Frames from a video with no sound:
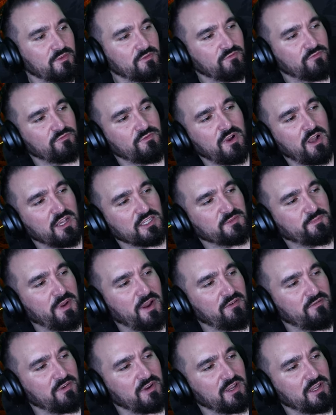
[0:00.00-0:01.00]

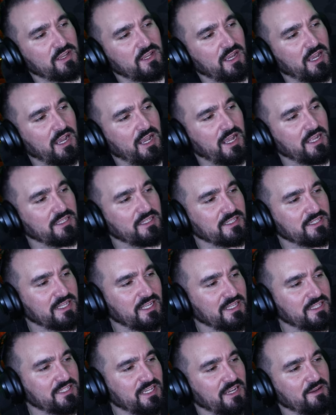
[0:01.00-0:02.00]
Raspberry and
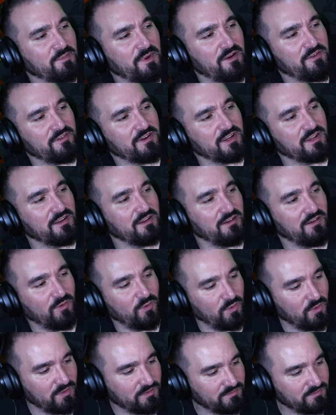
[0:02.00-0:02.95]
Syntac berry. Ooh.